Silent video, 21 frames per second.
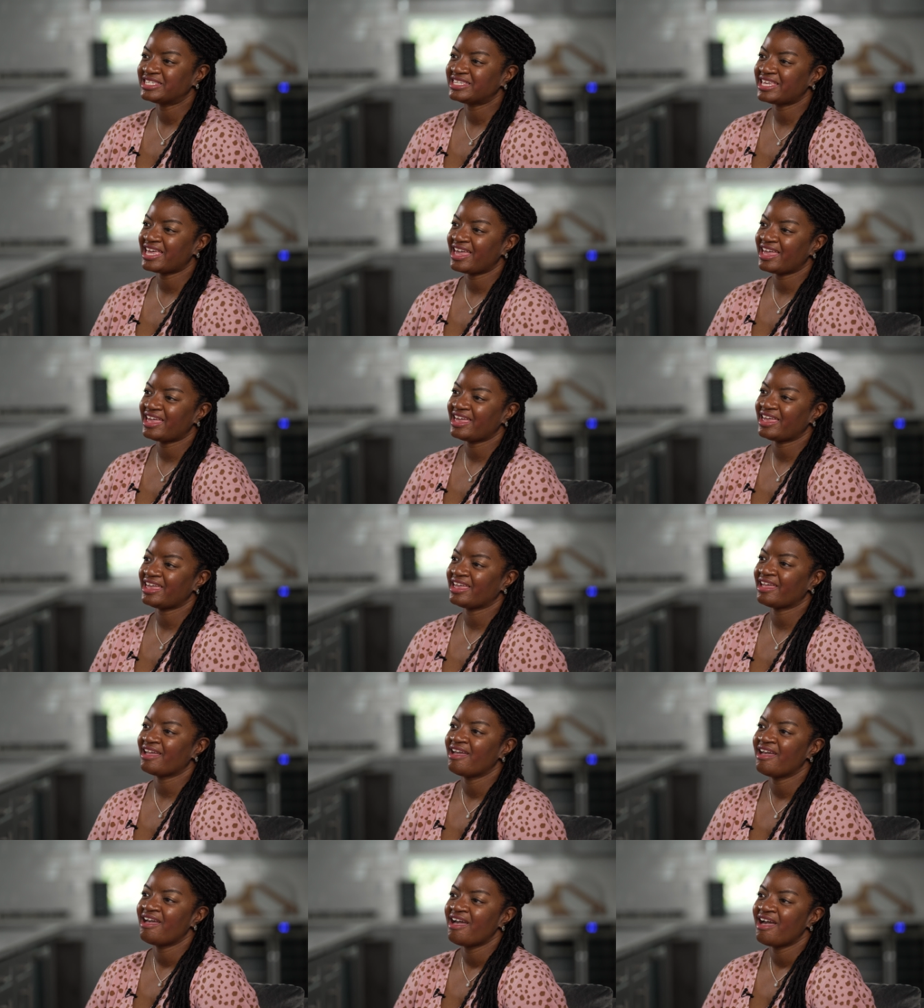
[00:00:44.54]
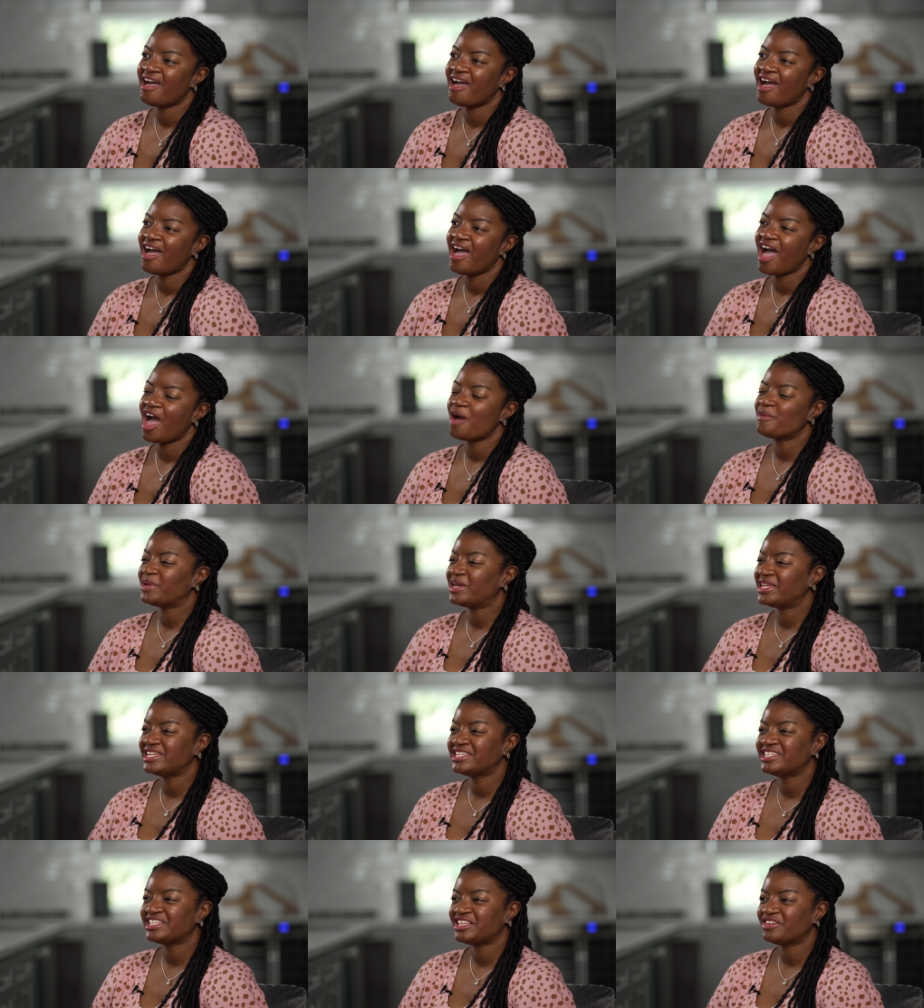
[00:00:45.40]
saying, I'm
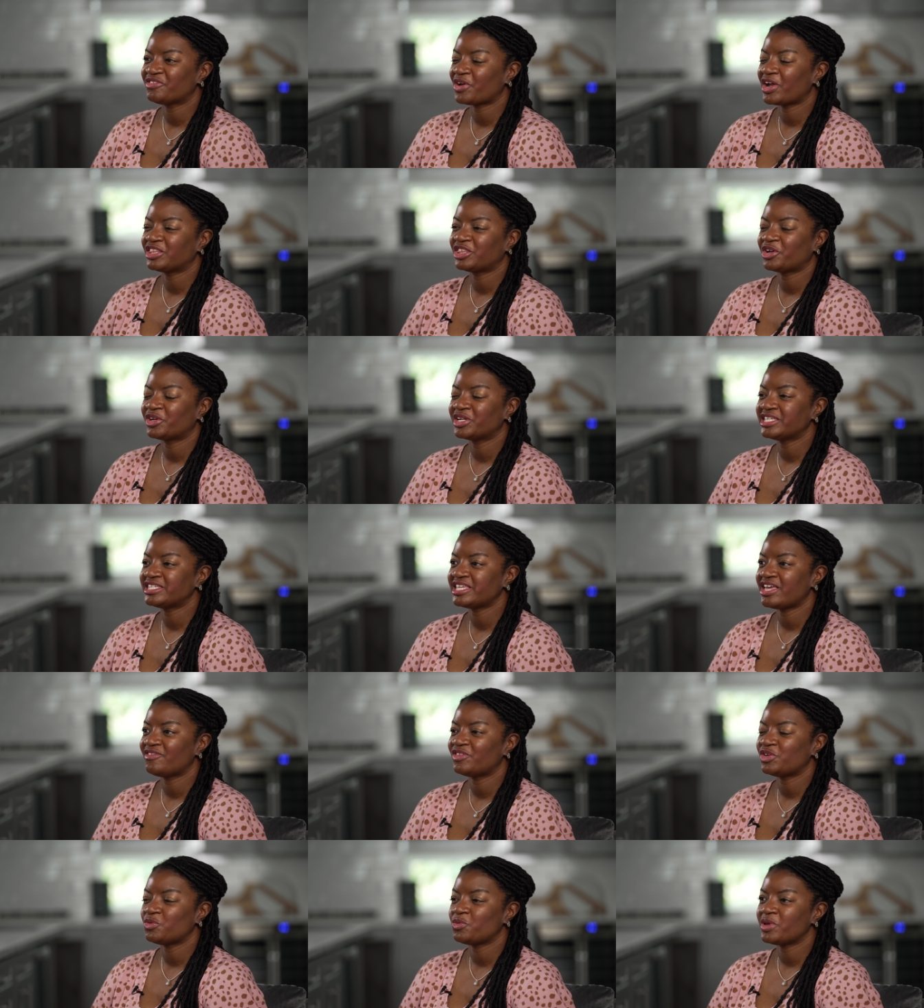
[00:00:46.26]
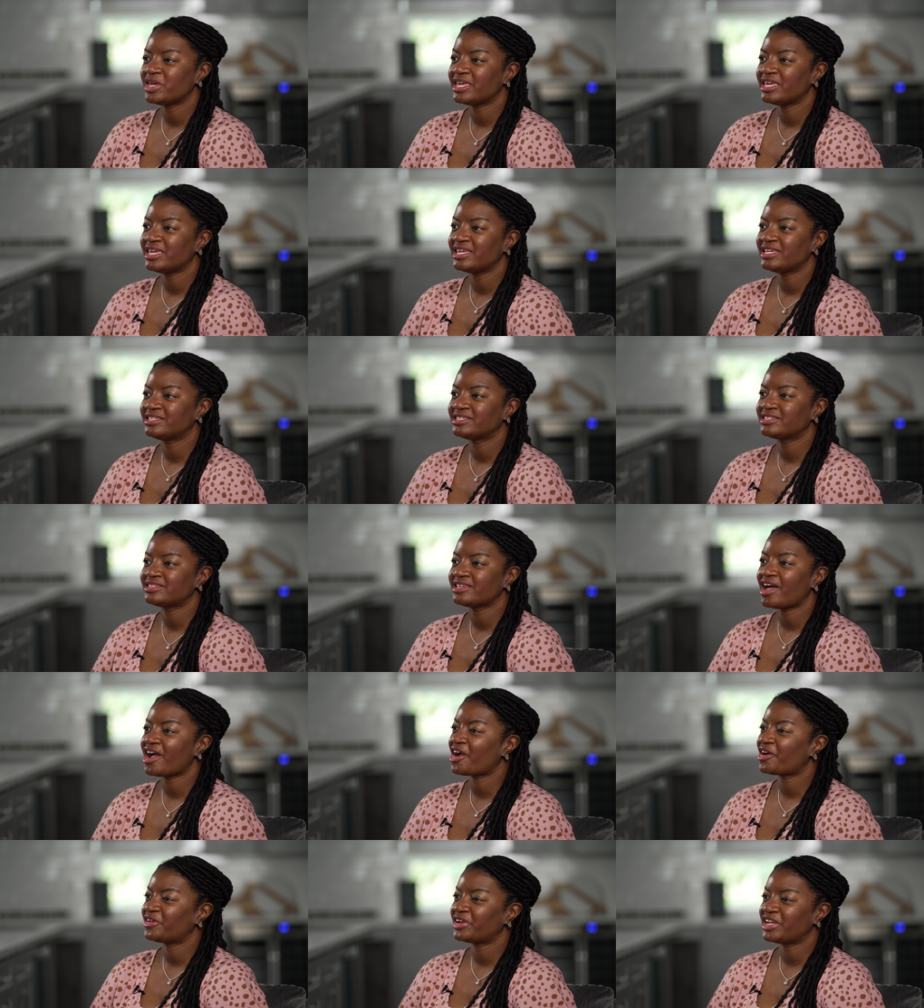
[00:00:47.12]
gonna deliver at 37 weeks.
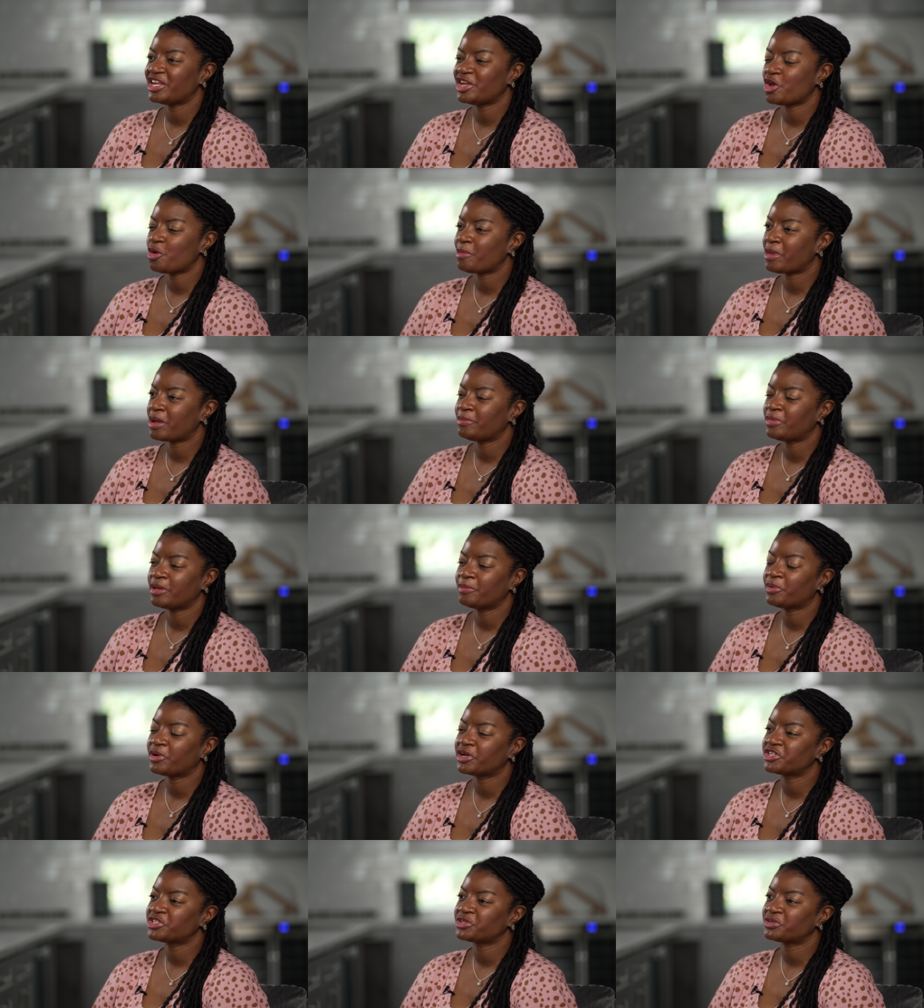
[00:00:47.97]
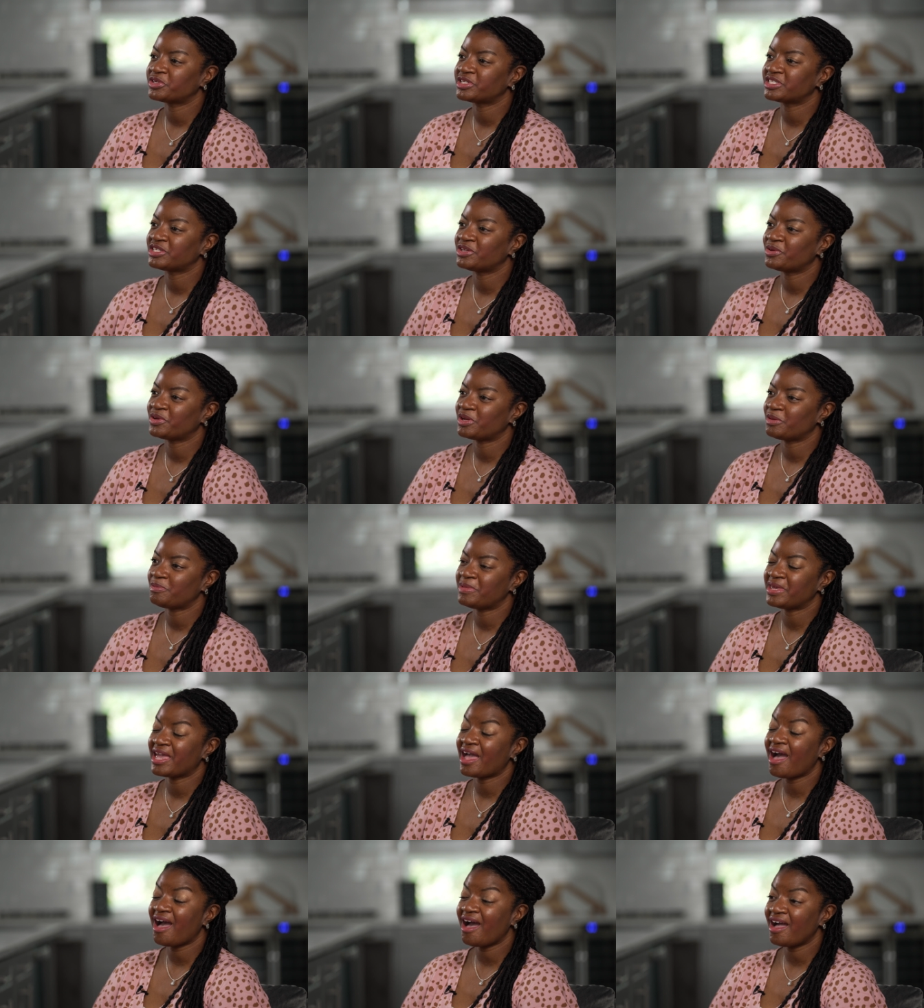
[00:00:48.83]
I already know my blood pressure is gonna
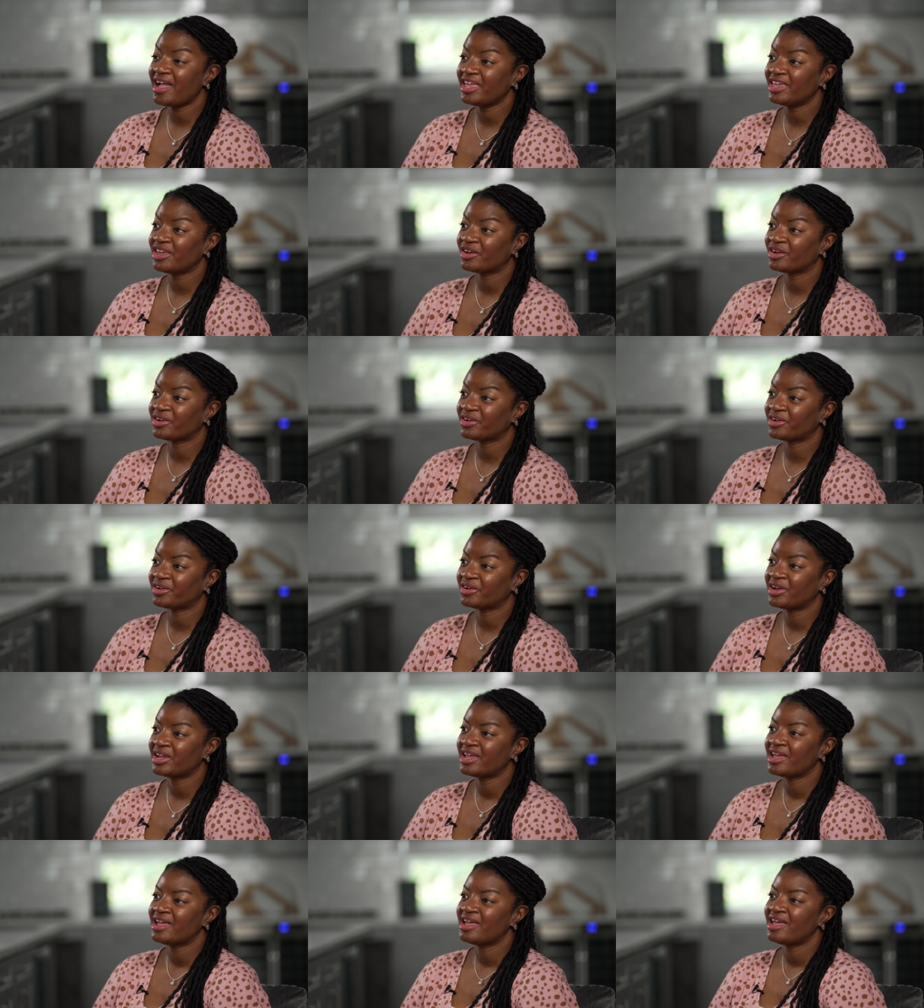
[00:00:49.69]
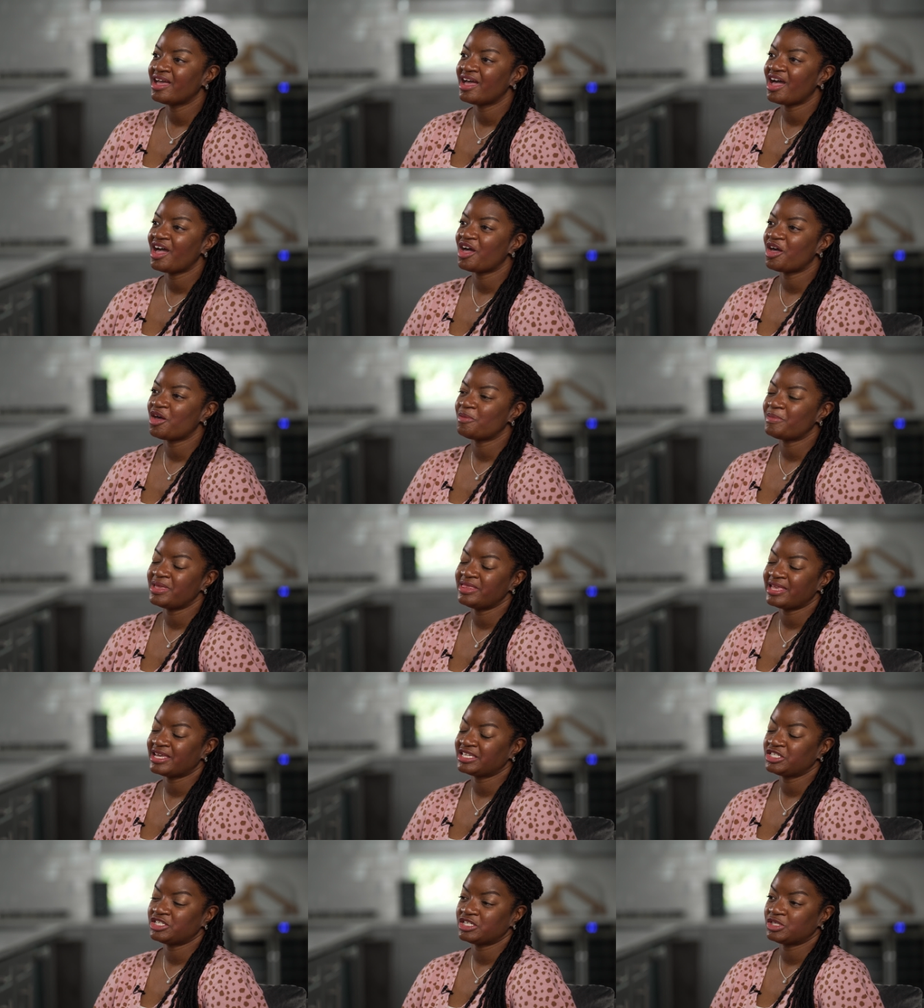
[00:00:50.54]
be higher.
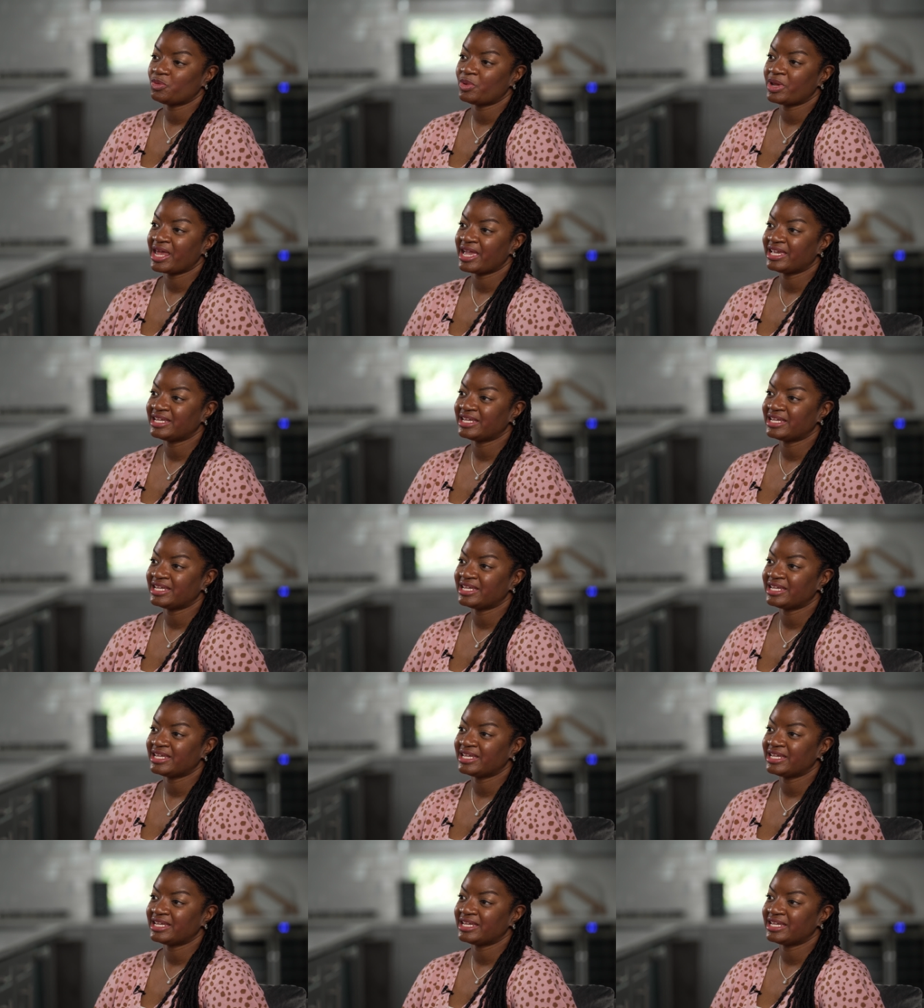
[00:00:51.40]
And that's just what I